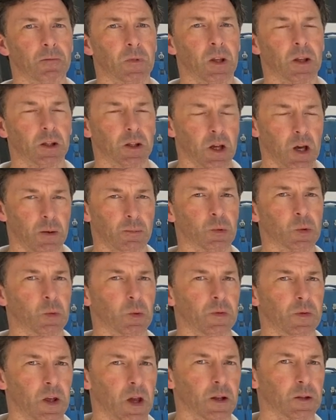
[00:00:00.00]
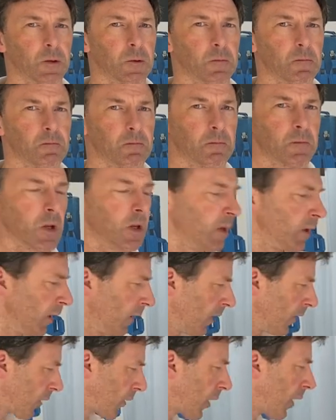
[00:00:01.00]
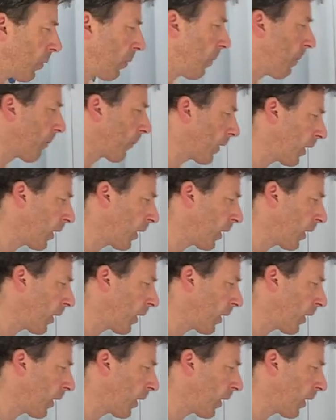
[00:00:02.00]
It comes with that. So